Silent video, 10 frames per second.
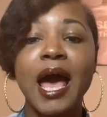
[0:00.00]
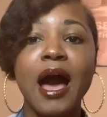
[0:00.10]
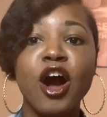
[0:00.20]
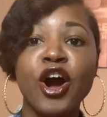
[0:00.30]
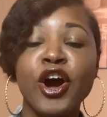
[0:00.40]

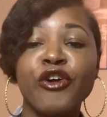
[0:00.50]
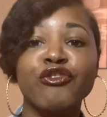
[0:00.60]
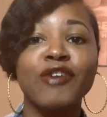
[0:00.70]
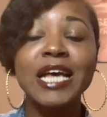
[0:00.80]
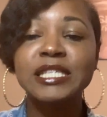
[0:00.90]
a
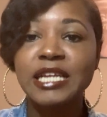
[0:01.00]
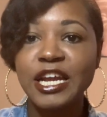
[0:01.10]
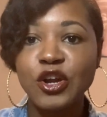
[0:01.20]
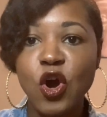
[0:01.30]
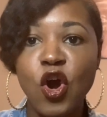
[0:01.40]

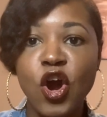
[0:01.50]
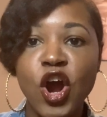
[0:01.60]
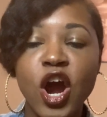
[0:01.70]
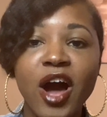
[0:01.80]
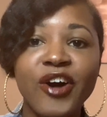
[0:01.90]
resident
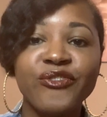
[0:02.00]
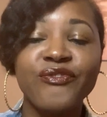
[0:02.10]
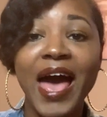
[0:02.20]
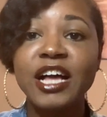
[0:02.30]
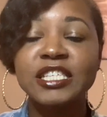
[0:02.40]
or a
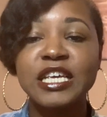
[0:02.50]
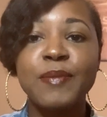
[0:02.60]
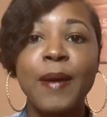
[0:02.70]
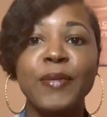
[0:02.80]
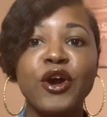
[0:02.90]
faculty
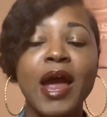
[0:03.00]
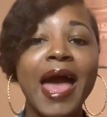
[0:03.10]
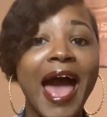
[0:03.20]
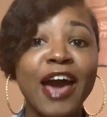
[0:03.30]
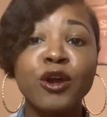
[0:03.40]
member
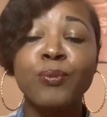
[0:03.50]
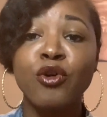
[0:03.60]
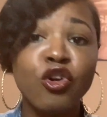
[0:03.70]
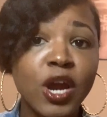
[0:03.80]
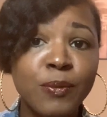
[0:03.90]
at a
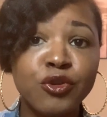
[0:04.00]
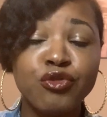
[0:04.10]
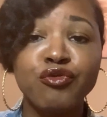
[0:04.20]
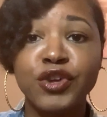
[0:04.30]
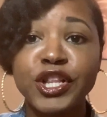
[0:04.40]
program
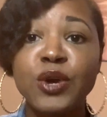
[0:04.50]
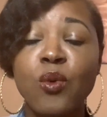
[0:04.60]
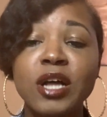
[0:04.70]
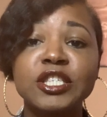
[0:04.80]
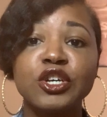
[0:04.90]
you really
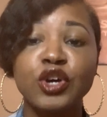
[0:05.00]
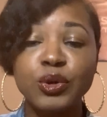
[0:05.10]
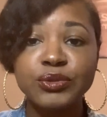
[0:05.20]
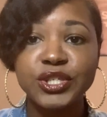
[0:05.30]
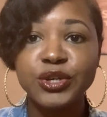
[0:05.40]
want to
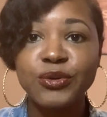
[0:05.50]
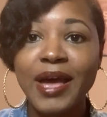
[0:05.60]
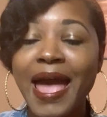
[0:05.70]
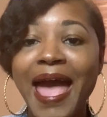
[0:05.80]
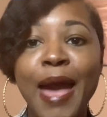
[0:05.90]
go to
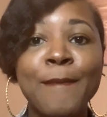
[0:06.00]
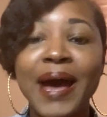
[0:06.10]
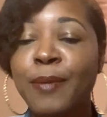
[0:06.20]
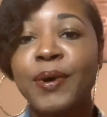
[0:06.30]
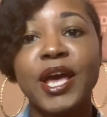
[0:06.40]
and
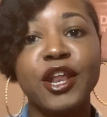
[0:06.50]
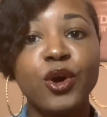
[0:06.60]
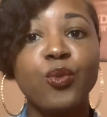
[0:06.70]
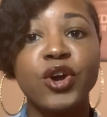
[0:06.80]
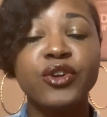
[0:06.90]
might put in a
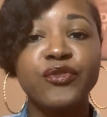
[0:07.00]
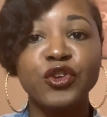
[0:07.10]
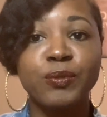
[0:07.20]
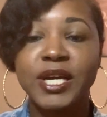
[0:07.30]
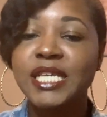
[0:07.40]
word for
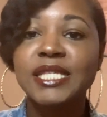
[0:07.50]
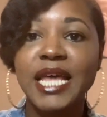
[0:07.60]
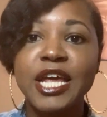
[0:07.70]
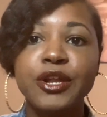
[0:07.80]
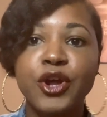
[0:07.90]
you because
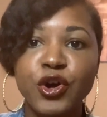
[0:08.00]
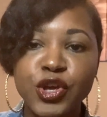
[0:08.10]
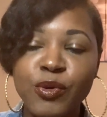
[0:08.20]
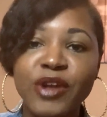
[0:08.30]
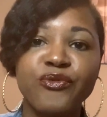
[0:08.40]
they know
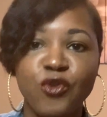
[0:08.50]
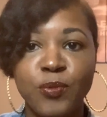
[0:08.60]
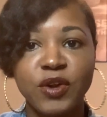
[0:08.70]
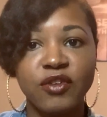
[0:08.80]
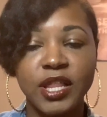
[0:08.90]
you and
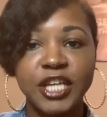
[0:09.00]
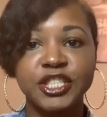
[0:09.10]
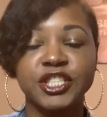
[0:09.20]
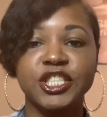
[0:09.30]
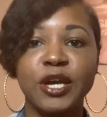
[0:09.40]
formed a
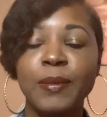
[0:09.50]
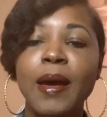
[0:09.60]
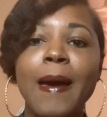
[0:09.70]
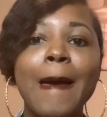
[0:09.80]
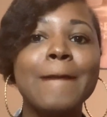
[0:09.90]
relationship.
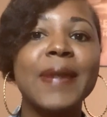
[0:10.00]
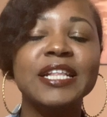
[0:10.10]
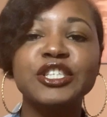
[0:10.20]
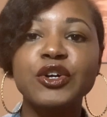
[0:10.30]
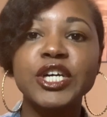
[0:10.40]

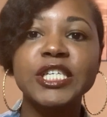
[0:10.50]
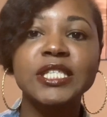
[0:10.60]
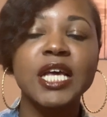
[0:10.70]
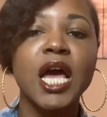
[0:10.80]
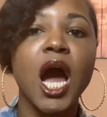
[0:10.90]
Mentors
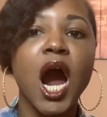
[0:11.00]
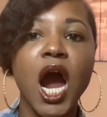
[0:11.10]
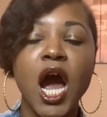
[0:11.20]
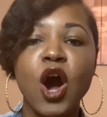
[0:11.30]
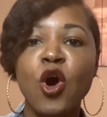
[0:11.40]

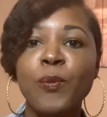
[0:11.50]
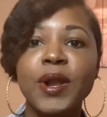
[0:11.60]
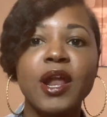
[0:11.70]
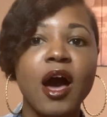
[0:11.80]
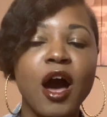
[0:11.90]

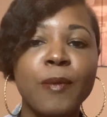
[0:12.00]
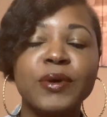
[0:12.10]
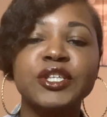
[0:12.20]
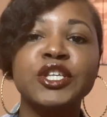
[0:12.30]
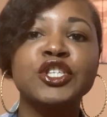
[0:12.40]
open
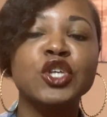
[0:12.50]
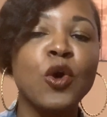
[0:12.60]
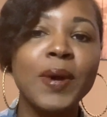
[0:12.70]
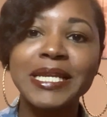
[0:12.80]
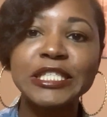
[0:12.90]
up so
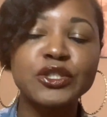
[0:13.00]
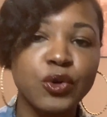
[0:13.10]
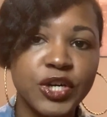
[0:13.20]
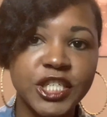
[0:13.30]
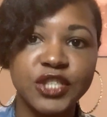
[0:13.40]
many
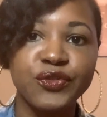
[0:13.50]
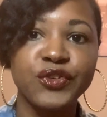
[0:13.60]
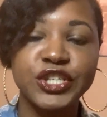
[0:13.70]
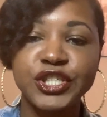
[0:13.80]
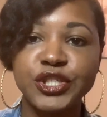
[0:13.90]
doors
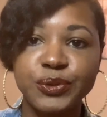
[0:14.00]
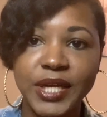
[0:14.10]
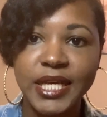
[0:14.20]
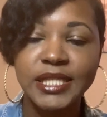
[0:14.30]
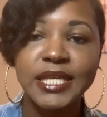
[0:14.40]
for
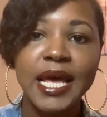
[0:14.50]
students